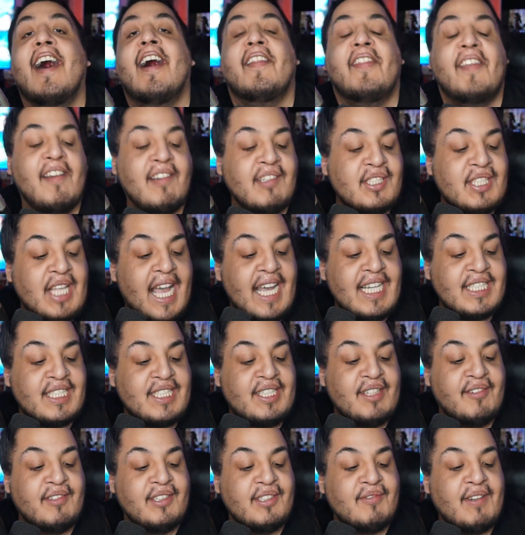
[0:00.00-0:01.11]
Yeah, there's that
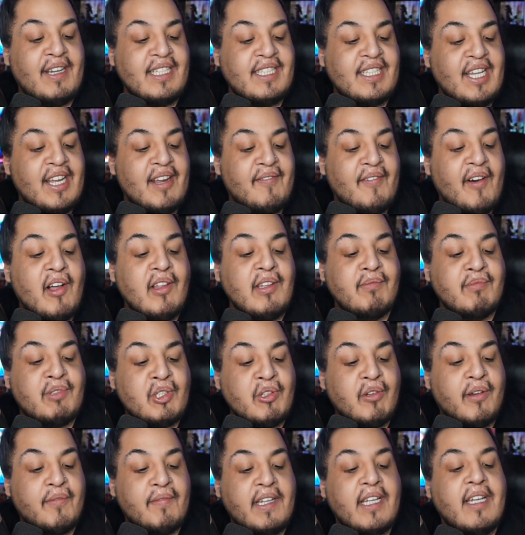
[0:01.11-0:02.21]
series right there. Volume
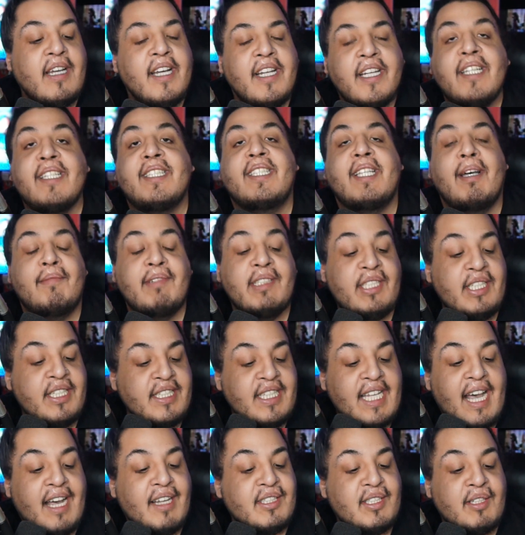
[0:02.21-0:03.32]
2 of it did
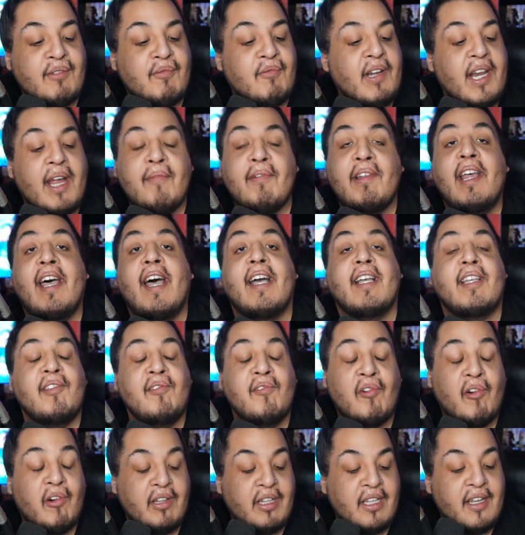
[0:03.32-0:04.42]
17,000, whatever the heck you
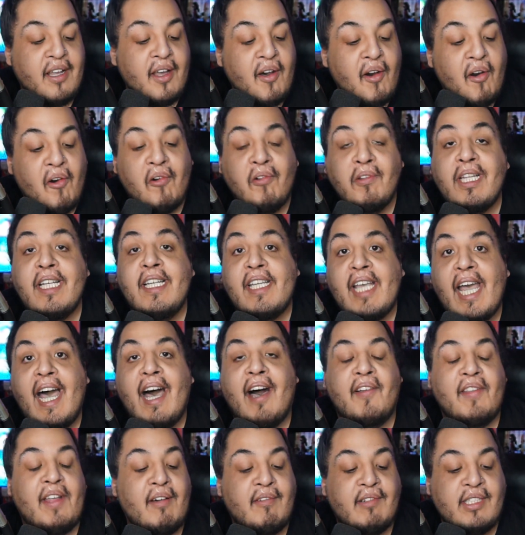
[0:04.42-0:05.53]
call it. Holy
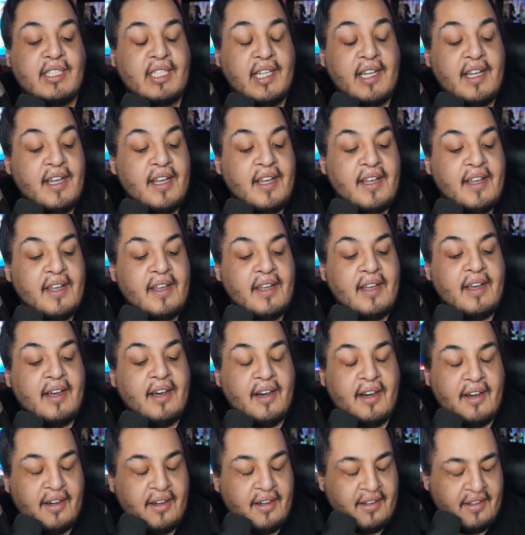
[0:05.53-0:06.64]
cow, that was
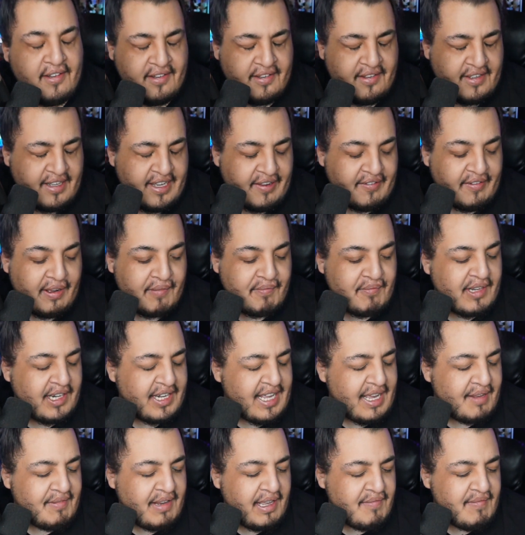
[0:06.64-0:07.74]
I'm gonna
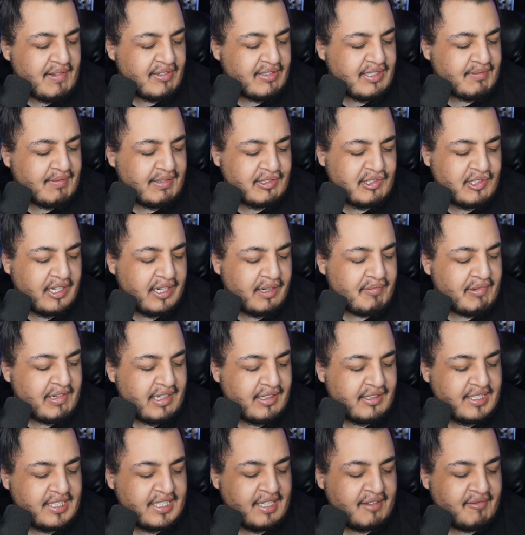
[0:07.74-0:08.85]
have nightmares about trying to pronounce